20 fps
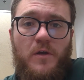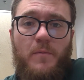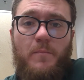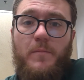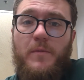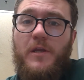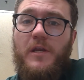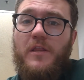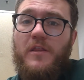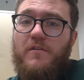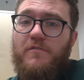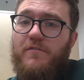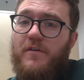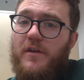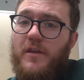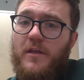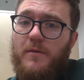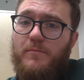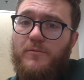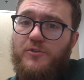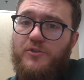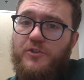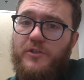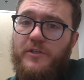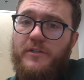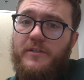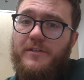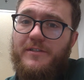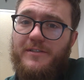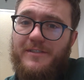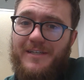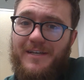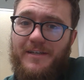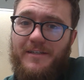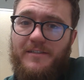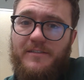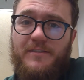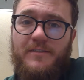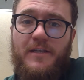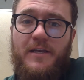meaning that vending machine
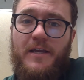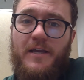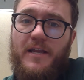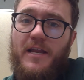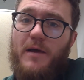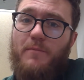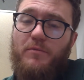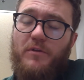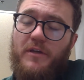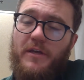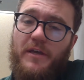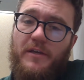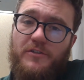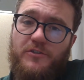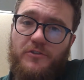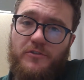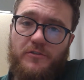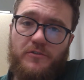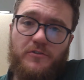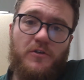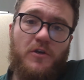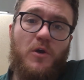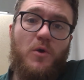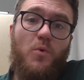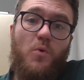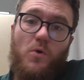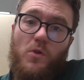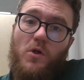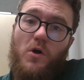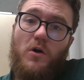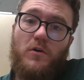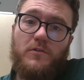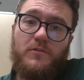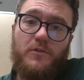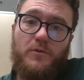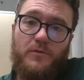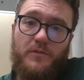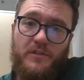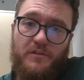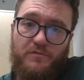designs and applications will
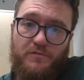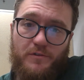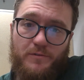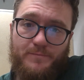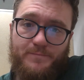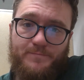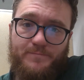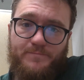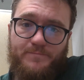also differ.